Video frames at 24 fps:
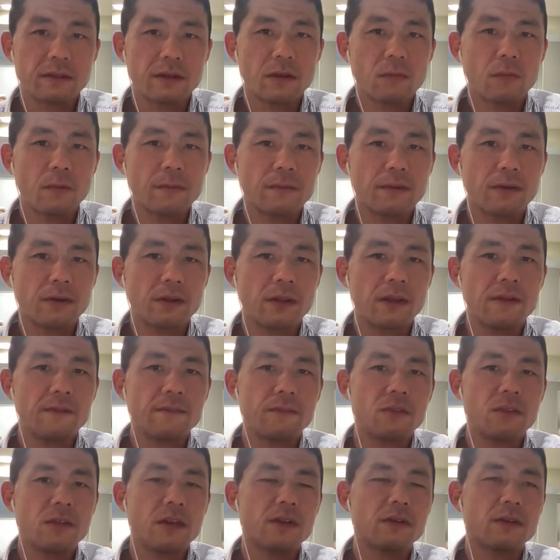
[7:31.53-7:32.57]
However,
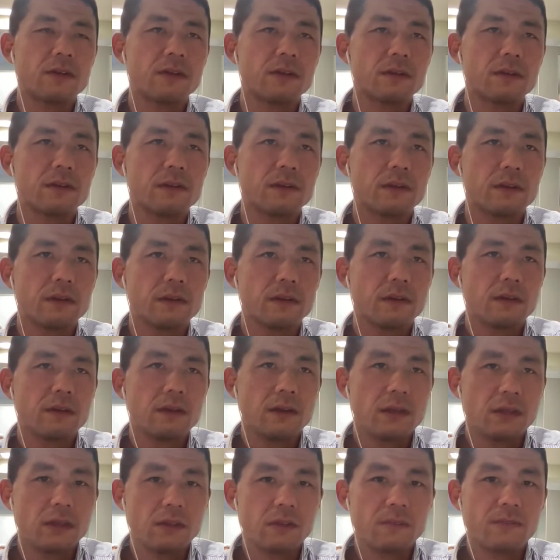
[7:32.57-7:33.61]
if genders
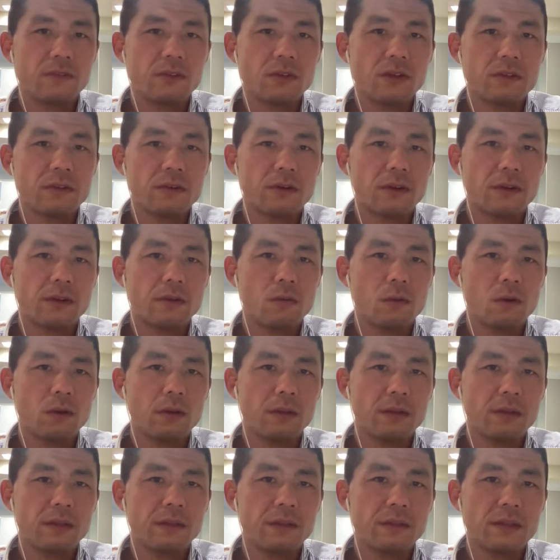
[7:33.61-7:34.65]
if gender
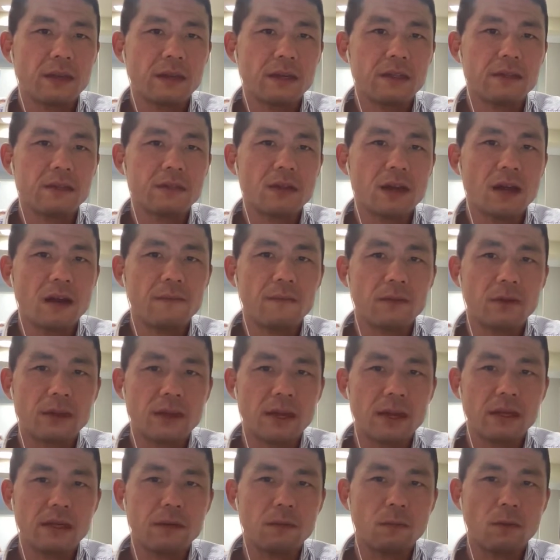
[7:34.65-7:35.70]
equality that is
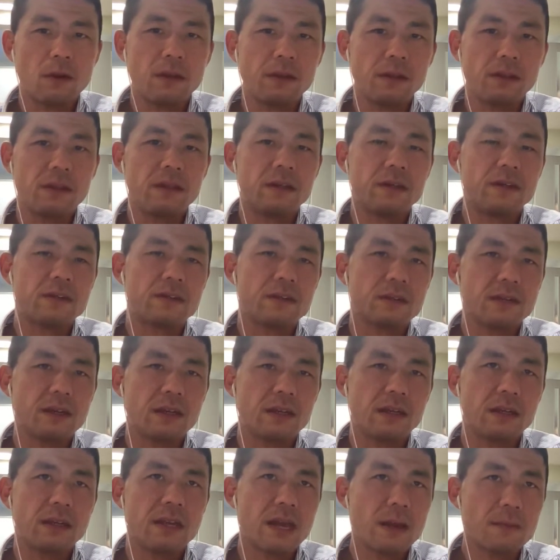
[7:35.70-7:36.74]
advocated widely in a
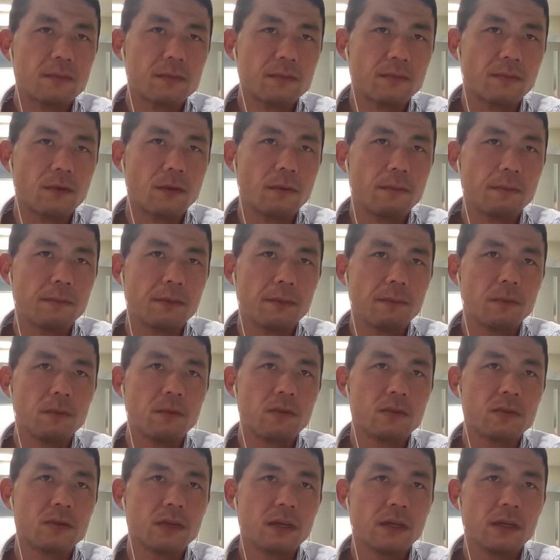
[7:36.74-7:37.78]
society comes from
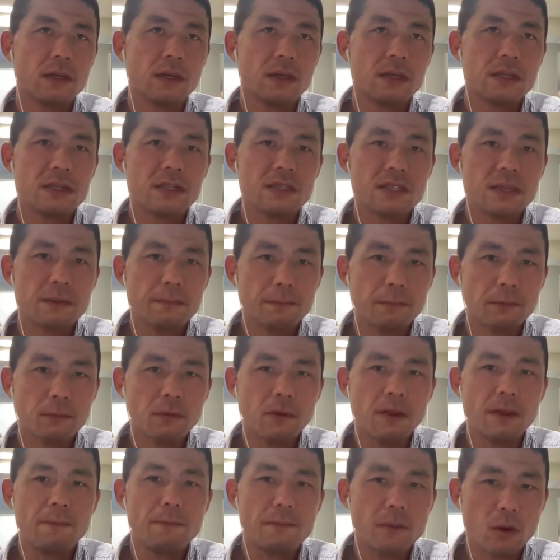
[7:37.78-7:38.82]
people's
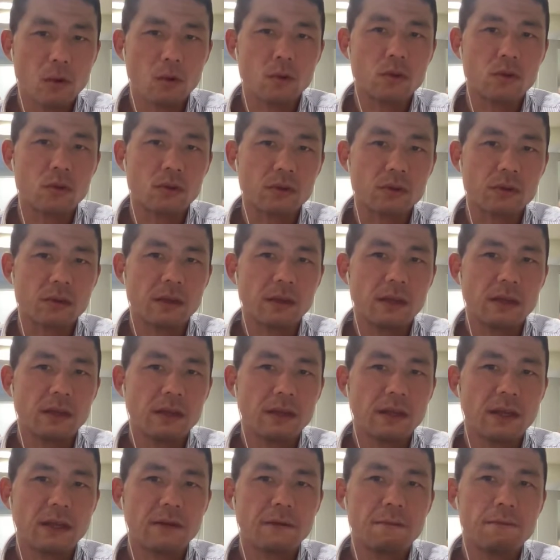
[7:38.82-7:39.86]
simple emotion
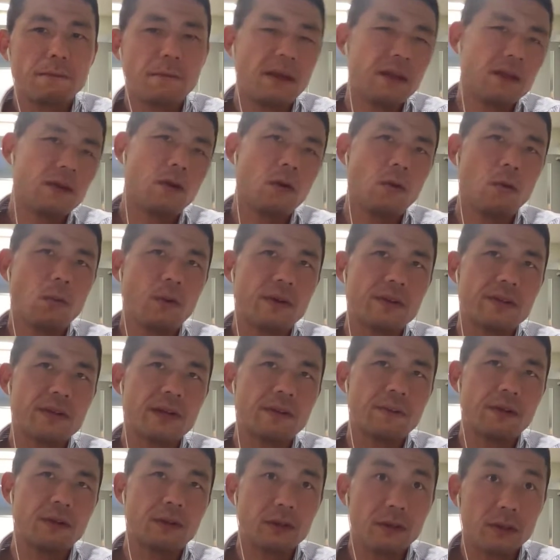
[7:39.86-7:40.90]
like men always
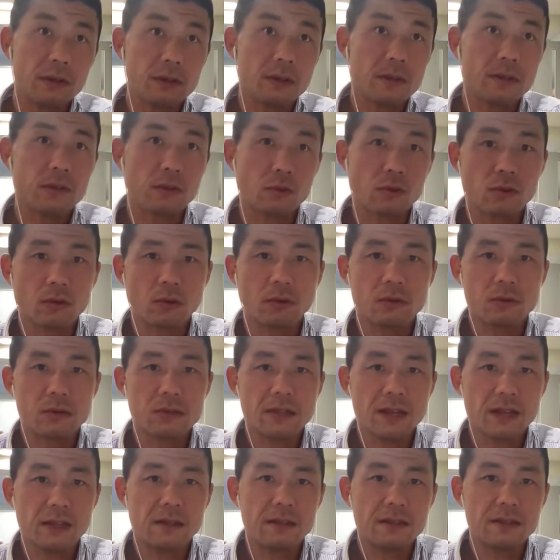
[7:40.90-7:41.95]
have a good social
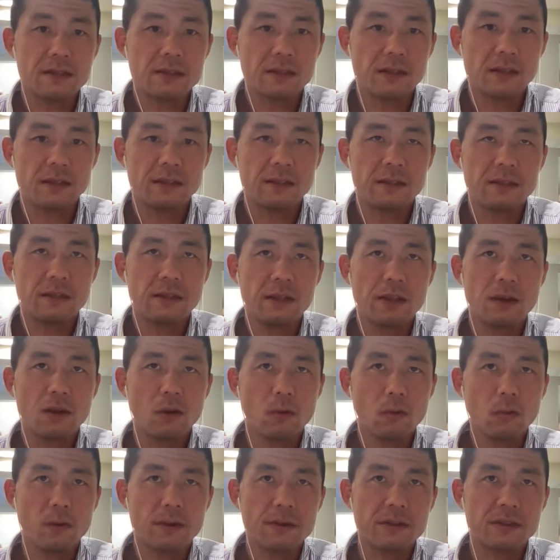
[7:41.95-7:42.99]
status and they
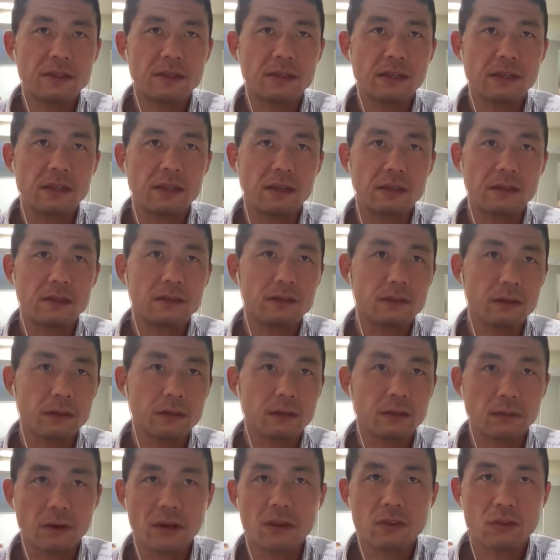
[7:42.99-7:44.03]
always get a
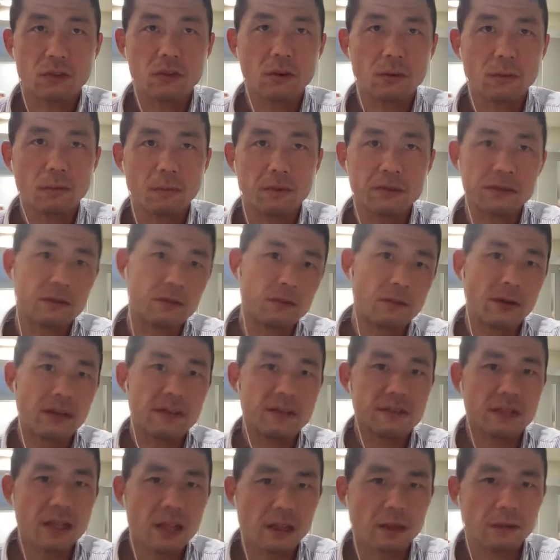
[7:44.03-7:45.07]
great job with a great
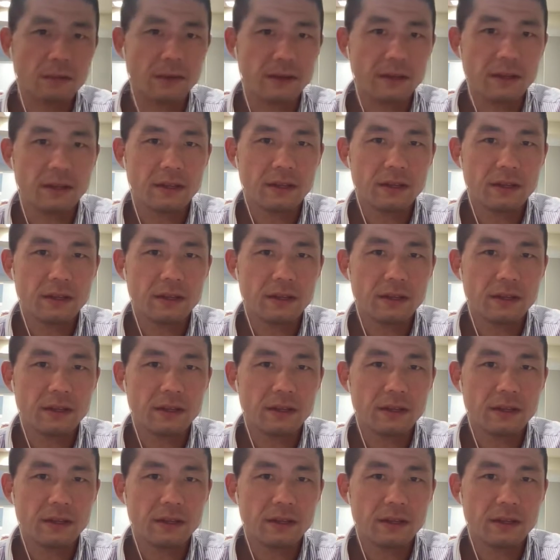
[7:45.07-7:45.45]
salary.